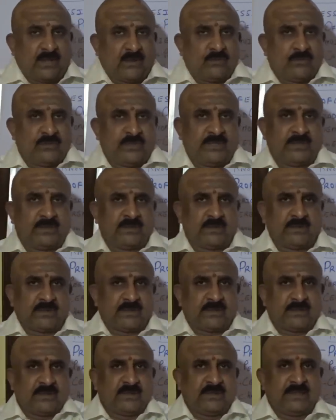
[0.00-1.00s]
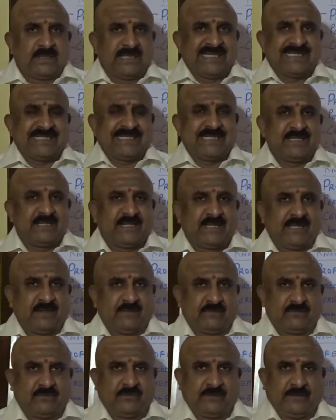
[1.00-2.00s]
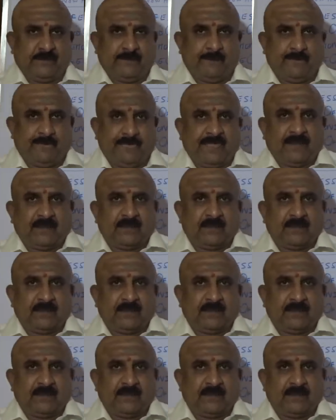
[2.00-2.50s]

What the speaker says: Now here, listen carefully.